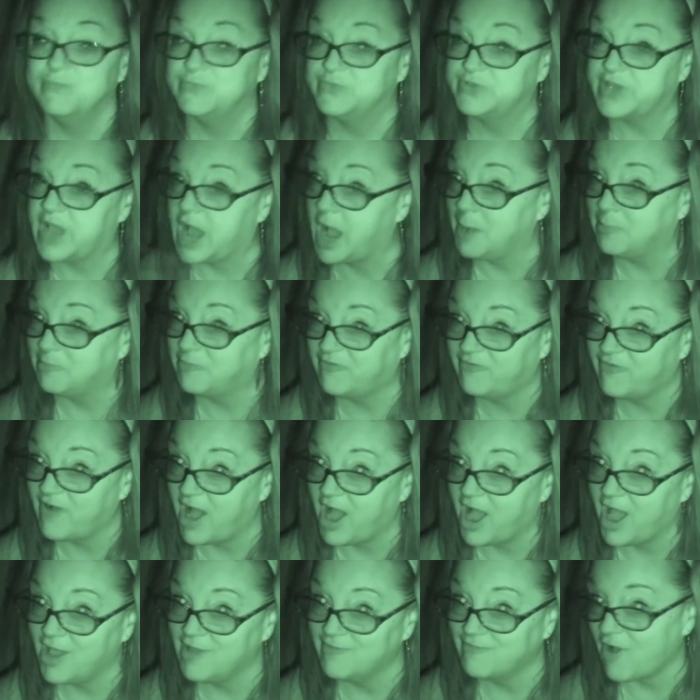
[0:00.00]
Top
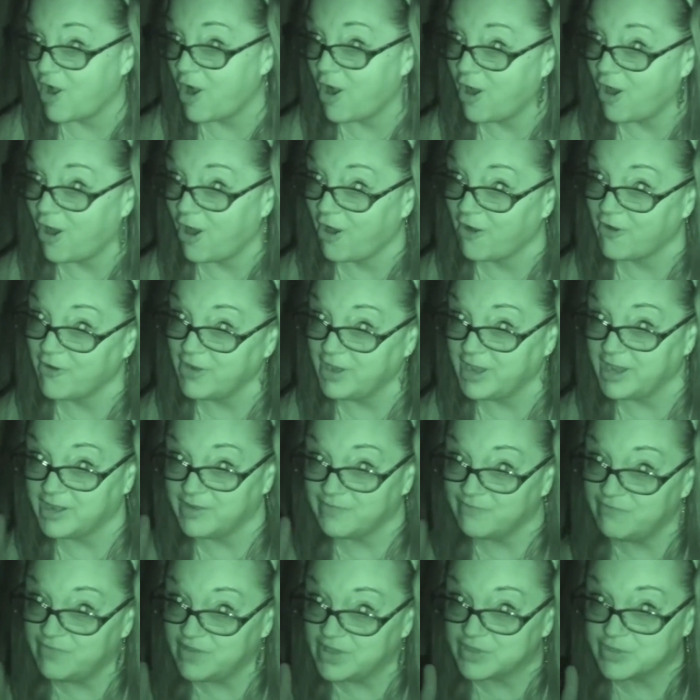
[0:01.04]
five are in
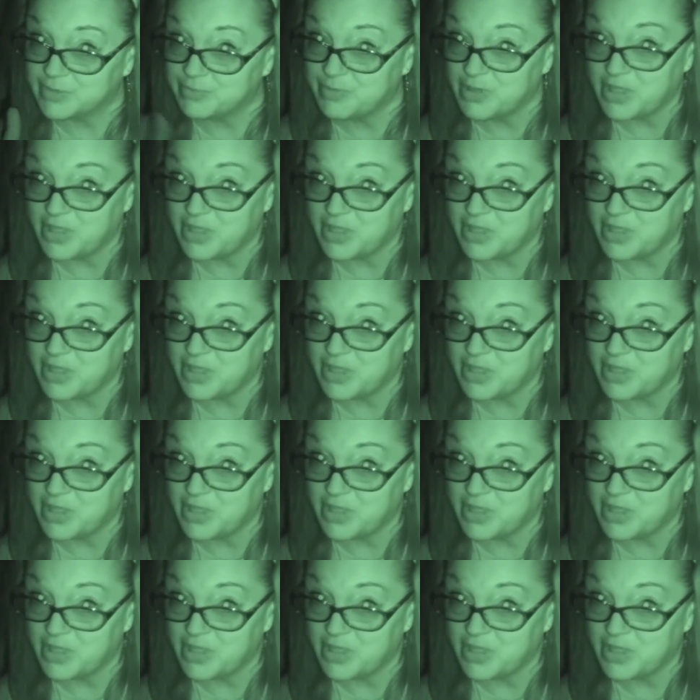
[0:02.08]
fifth